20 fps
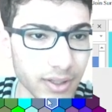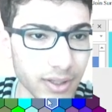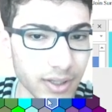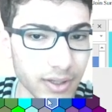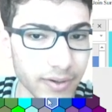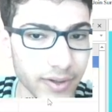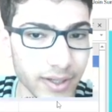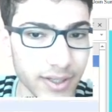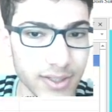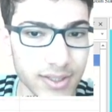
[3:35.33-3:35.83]

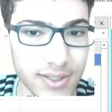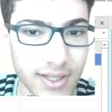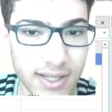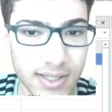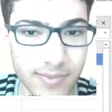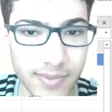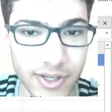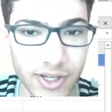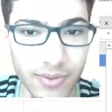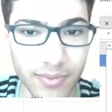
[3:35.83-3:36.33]
Here it is.
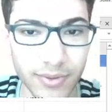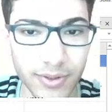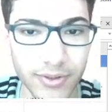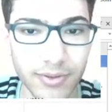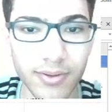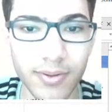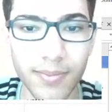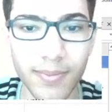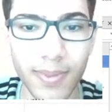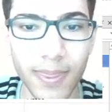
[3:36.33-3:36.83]
That's medium
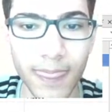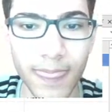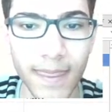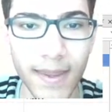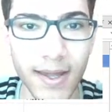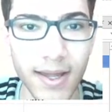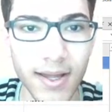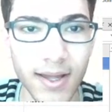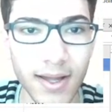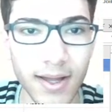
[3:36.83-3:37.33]
blue.
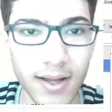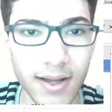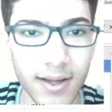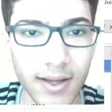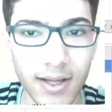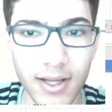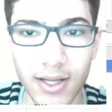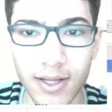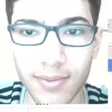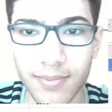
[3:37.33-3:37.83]

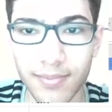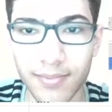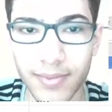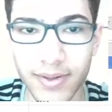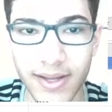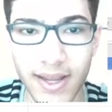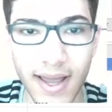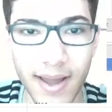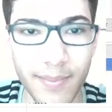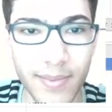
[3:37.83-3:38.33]

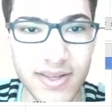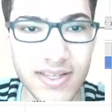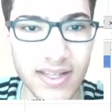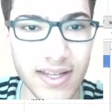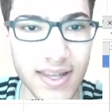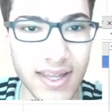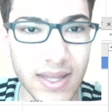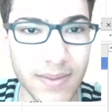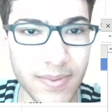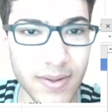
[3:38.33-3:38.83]
Yeah,
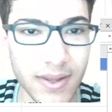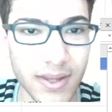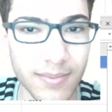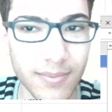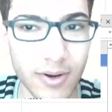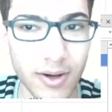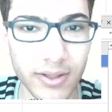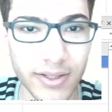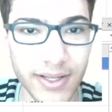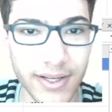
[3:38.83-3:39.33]
basically keeping
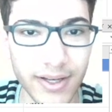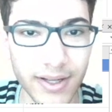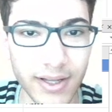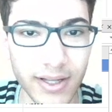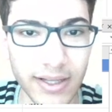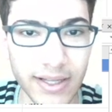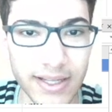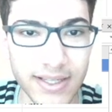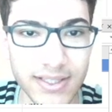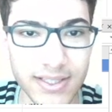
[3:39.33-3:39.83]
them all in a
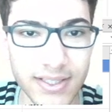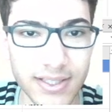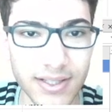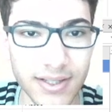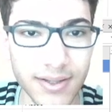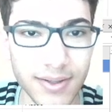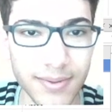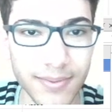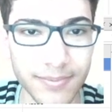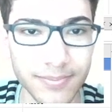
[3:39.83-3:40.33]
list,
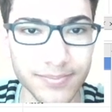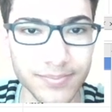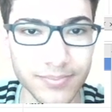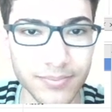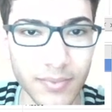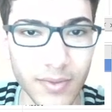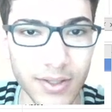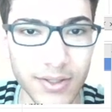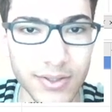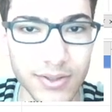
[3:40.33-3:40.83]

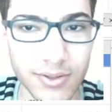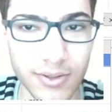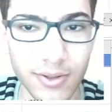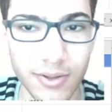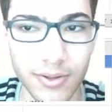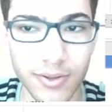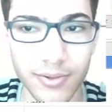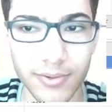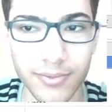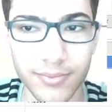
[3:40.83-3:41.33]

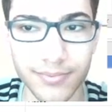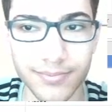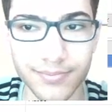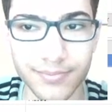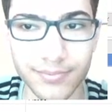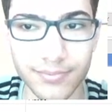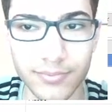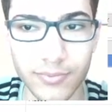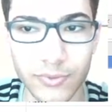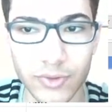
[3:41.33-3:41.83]
so
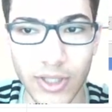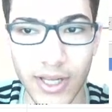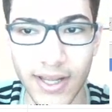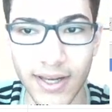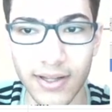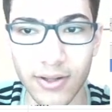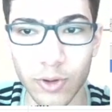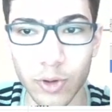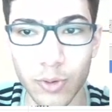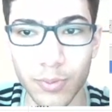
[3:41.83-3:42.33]
I
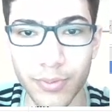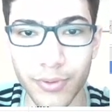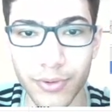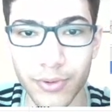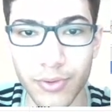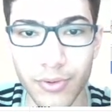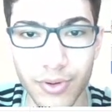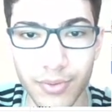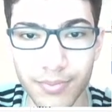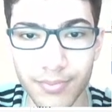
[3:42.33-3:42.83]
can loop
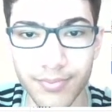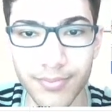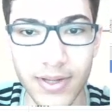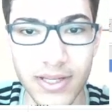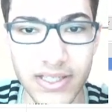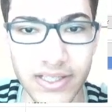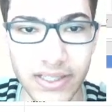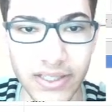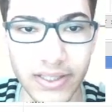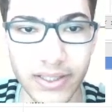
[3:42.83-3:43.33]
through them
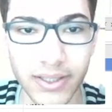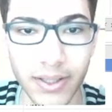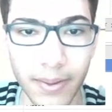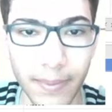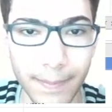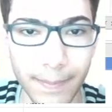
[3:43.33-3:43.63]
basically.